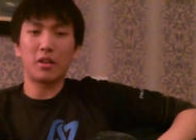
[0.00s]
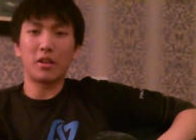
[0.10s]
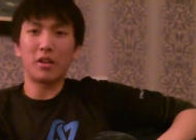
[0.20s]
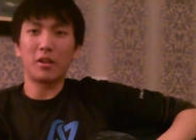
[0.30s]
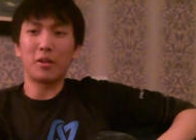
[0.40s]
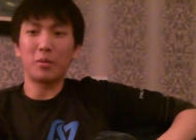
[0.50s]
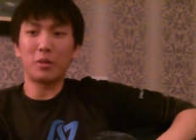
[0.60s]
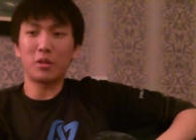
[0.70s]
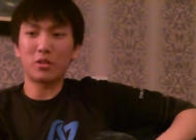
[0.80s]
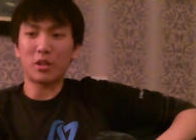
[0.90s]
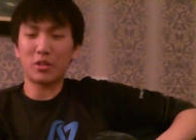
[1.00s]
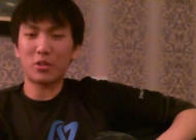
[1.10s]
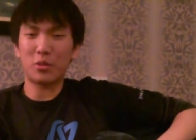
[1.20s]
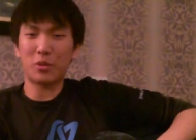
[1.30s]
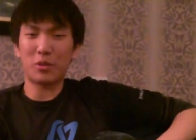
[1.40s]
Me and
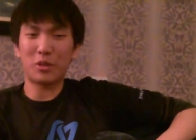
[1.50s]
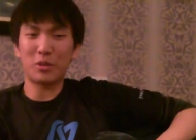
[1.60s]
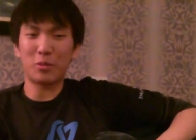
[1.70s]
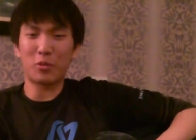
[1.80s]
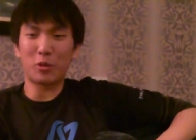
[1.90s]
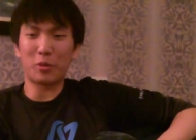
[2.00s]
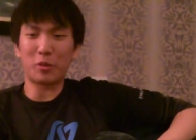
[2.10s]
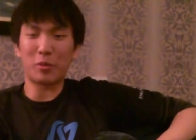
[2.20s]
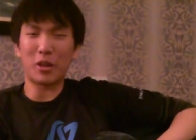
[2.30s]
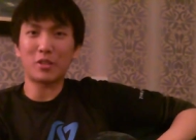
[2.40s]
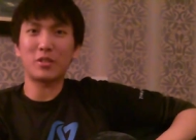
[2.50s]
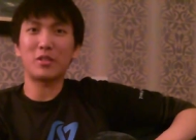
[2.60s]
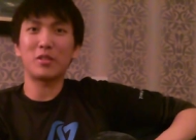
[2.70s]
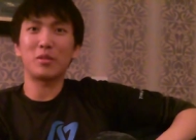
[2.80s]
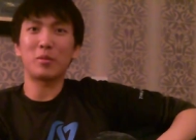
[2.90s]
Chauster were the ones performing the
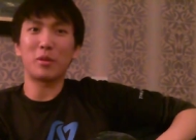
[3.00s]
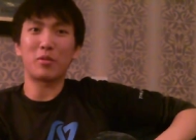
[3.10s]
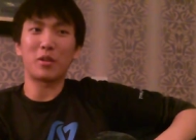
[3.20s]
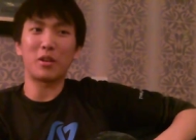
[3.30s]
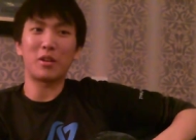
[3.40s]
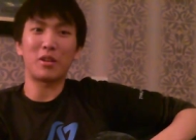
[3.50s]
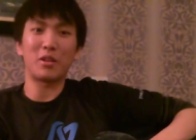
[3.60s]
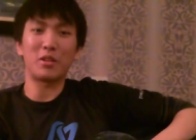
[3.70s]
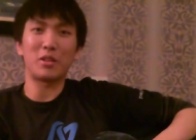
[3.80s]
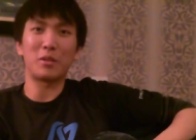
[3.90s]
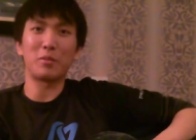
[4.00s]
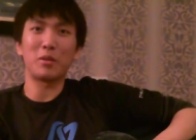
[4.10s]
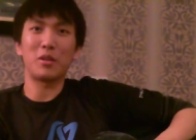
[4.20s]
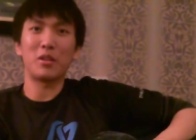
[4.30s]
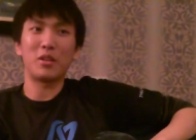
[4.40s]
best by far on our team
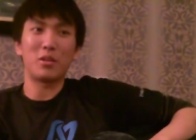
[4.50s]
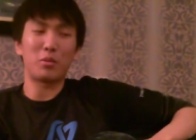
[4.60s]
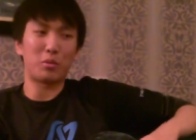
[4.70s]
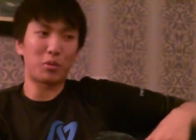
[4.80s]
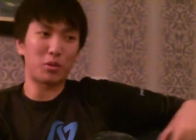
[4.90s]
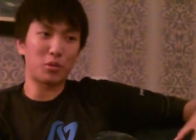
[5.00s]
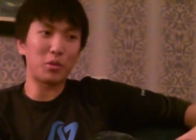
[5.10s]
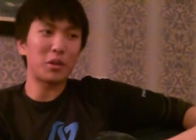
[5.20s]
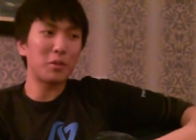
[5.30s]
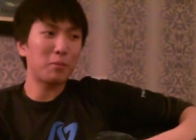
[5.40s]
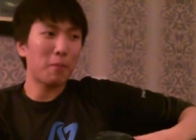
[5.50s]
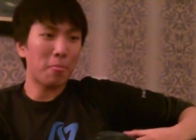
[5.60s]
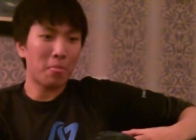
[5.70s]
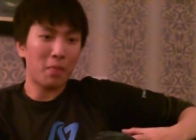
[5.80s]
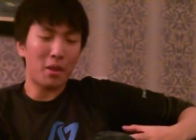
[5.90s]
when we were in Korea,
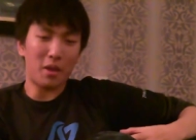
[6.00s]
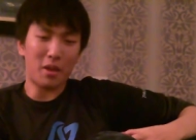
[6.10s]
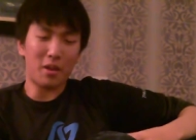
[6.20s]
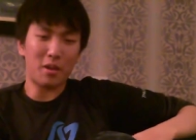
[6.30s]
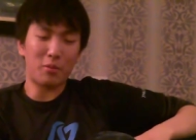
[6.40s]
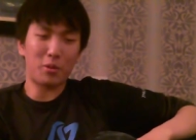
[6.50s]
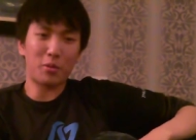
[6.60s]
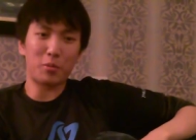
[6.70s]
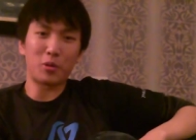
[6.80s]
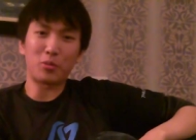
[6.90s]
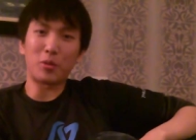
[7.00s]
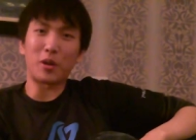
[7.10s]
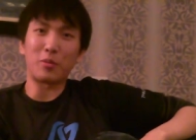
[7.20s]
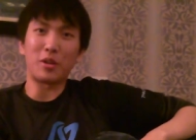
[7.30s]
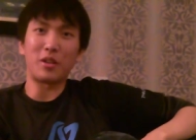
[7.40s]
and we were both
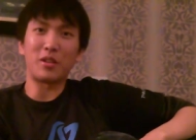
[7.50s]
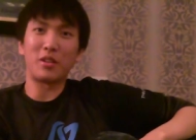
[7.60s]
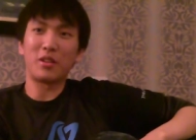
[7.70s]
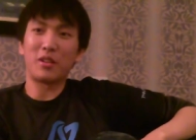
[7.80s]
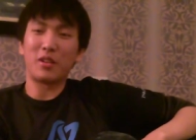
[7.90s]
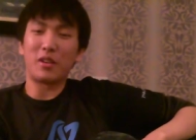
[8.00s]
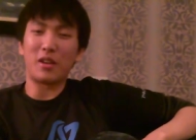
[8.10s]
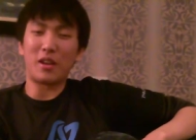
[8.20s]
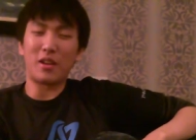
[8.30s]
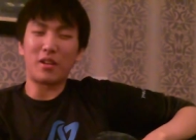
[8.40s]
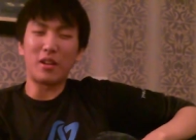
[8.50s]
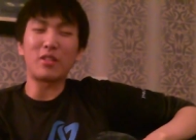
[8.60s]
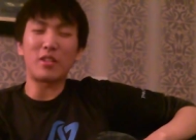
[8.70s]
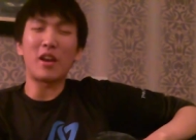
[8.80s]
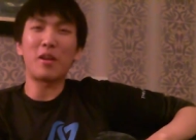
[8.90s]
bottom lane. And at
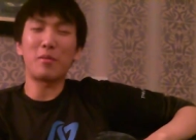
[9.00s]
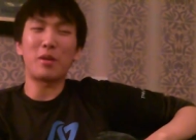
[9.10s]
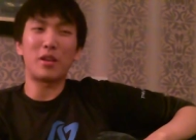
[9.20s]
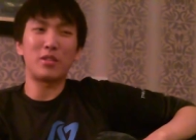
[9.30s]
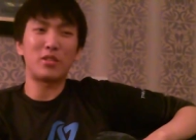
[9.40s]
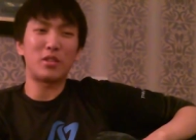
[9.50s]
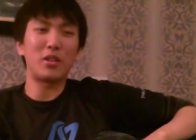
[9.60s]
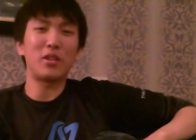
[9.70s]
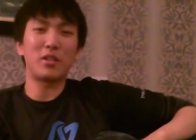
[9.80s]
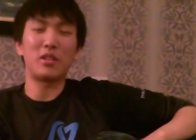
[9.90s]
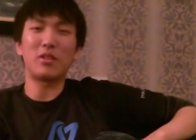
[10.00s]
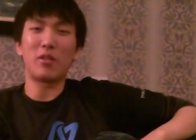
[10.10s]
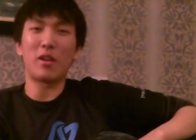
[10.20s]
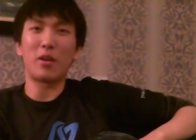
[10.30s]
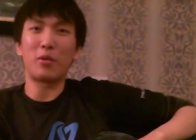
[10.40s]
the time, and still
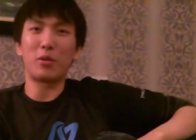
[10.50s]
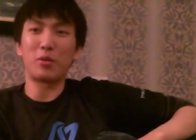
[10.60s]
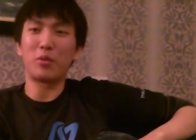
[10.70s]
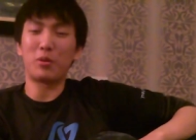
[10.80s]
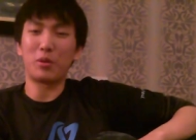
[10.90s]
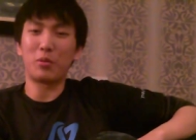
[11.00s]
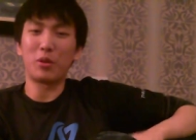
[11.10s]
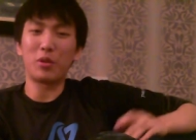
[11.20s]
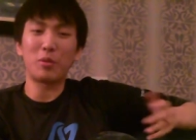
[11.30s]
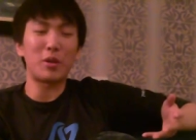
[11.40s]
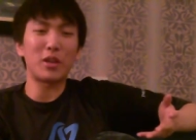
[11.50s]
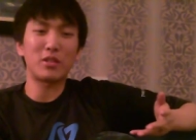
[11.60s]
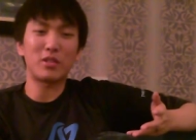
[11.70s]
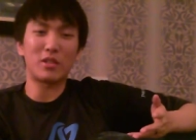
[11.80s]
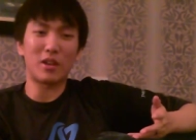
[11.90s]
even now, we were the best